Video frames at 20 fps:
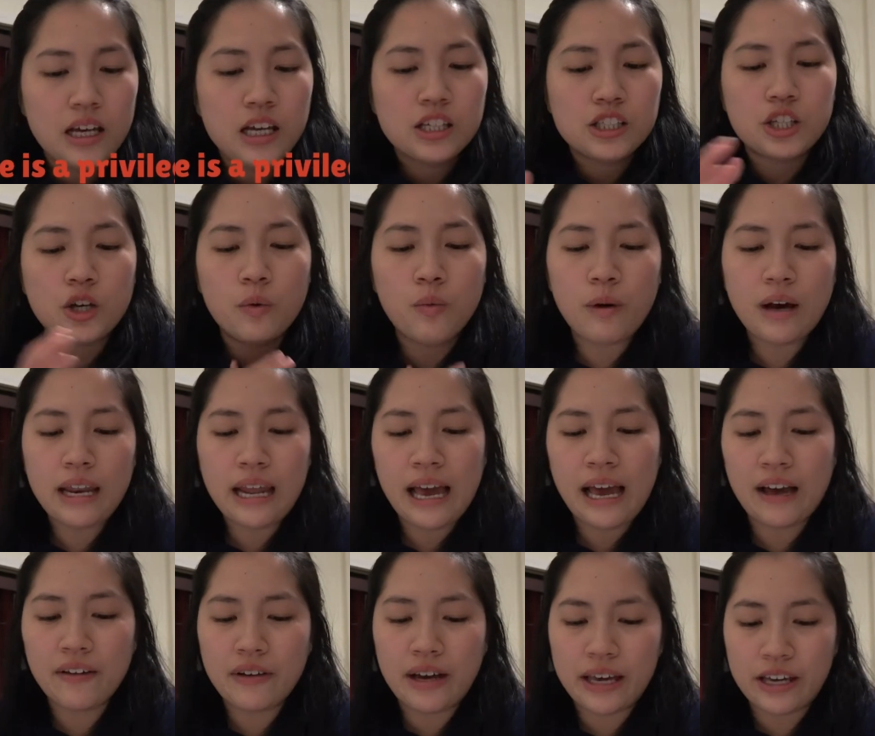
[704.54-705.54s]
So what
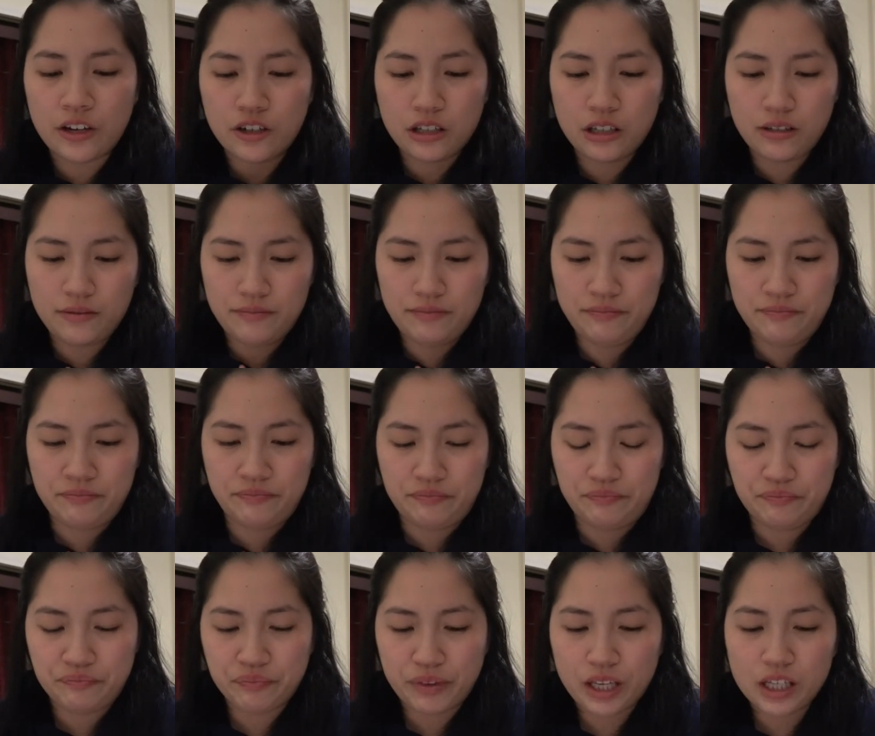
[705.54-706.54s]
have I
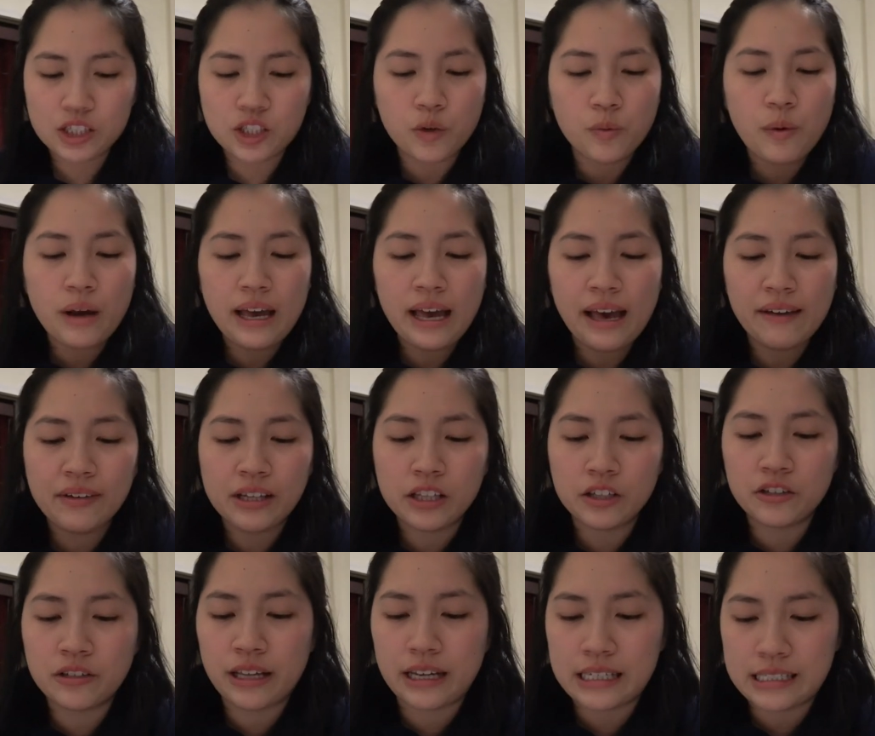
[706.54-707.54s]

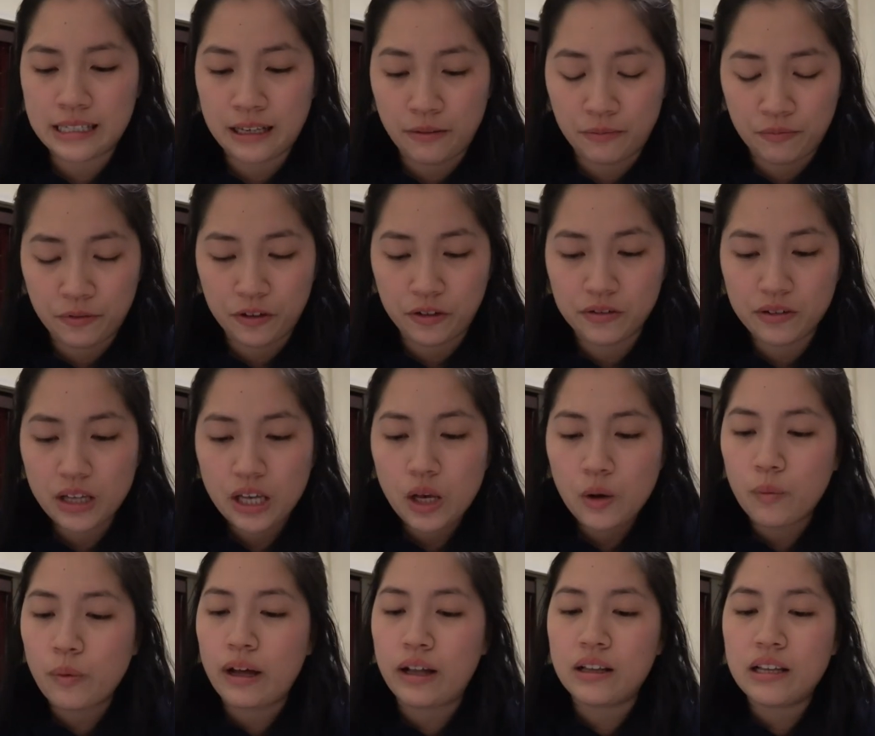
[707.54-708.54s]
learned that is helpful?
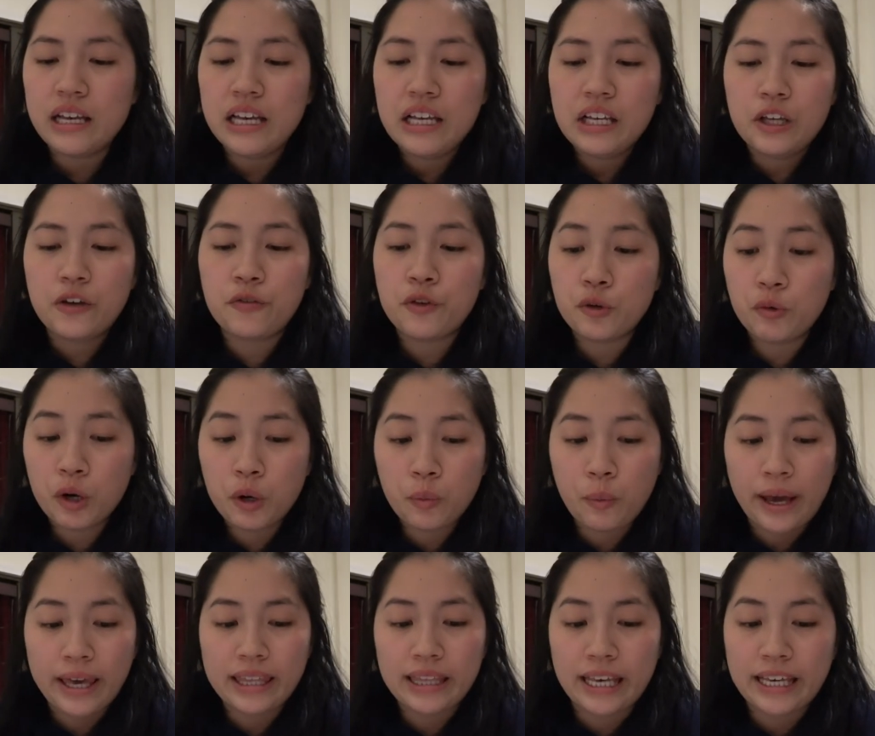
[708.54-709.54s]
Well, if you are
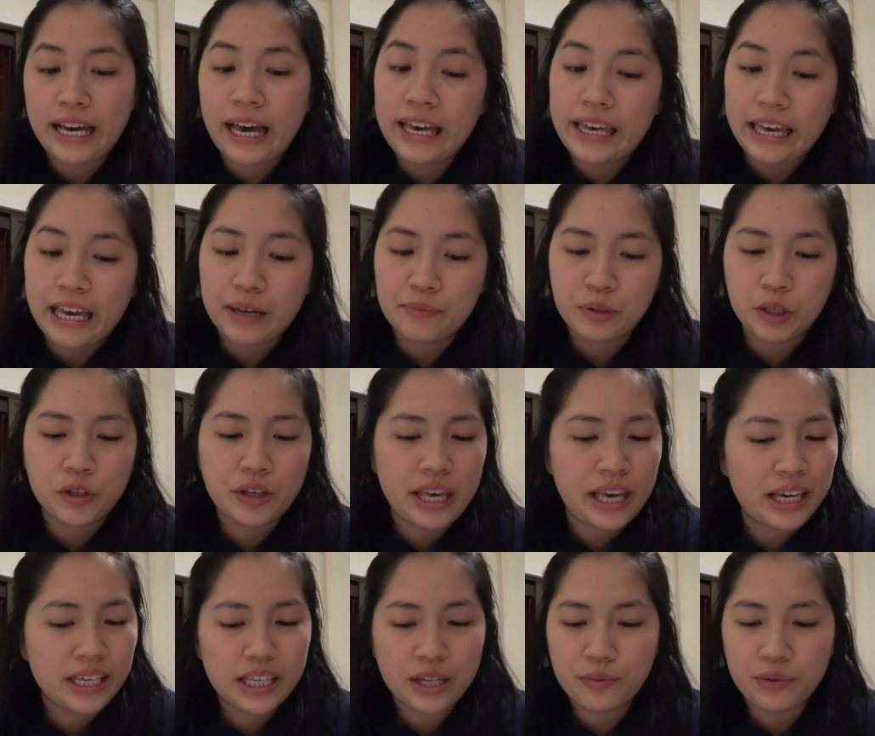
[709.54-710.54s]
white like I am, you
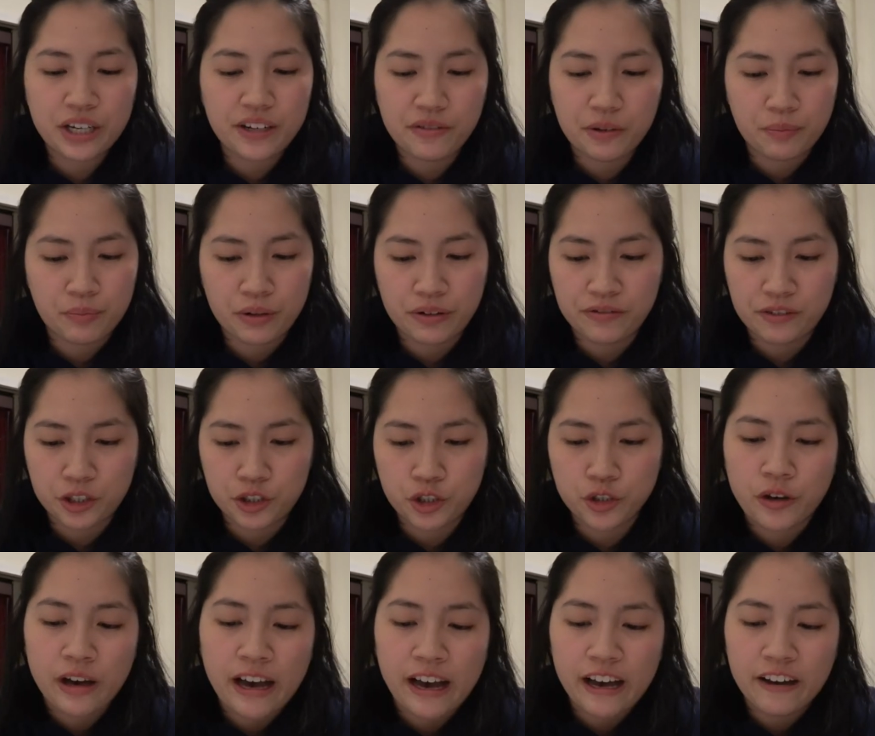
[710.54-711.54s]
can't get rid of the privilege
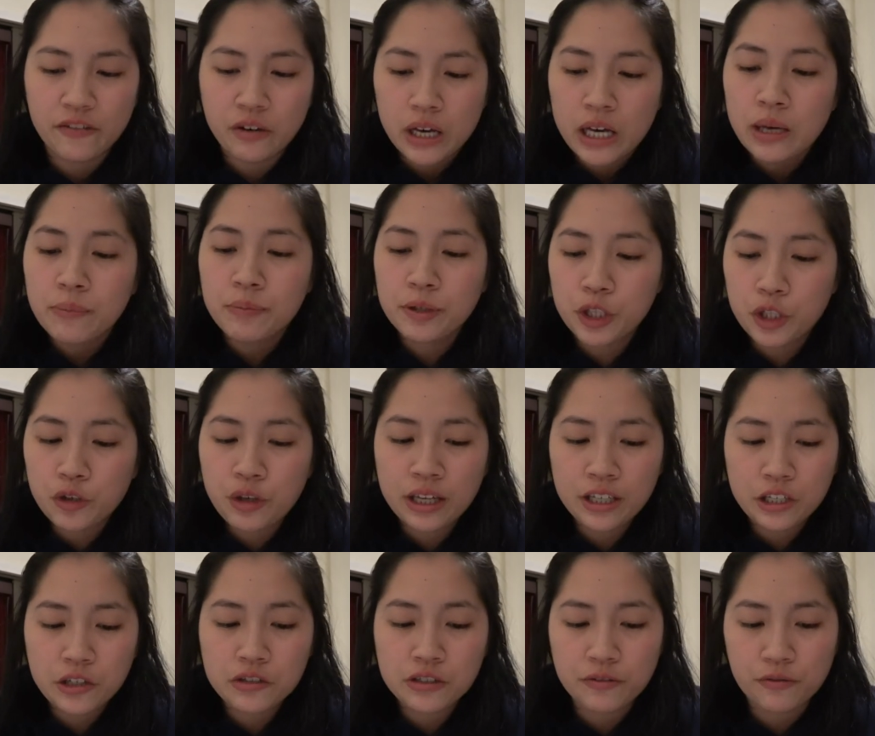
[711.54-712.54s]
you have, but you
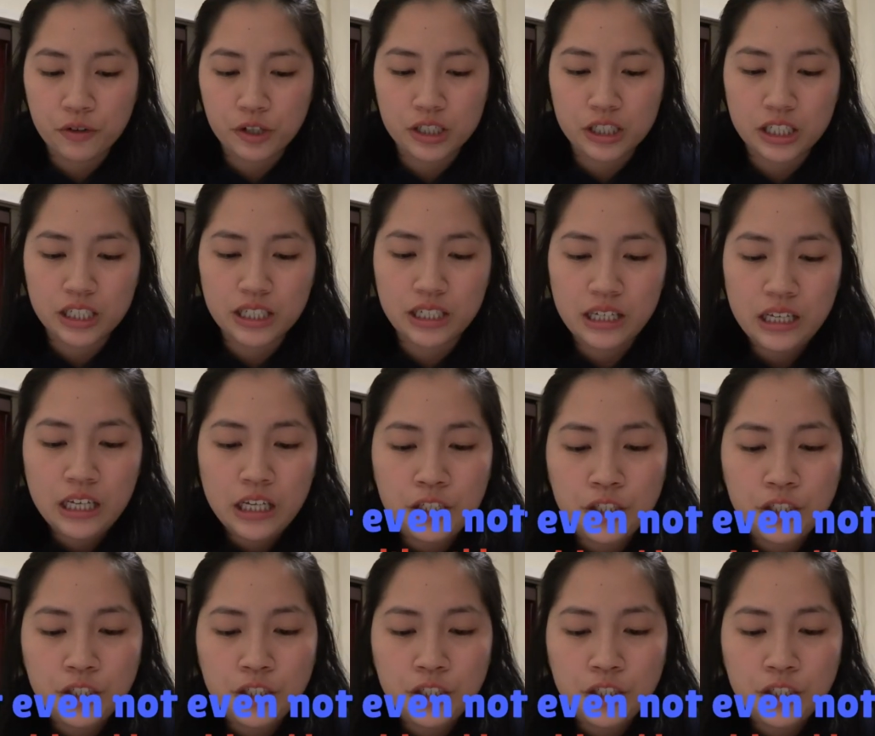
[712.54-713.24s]
can use it for good.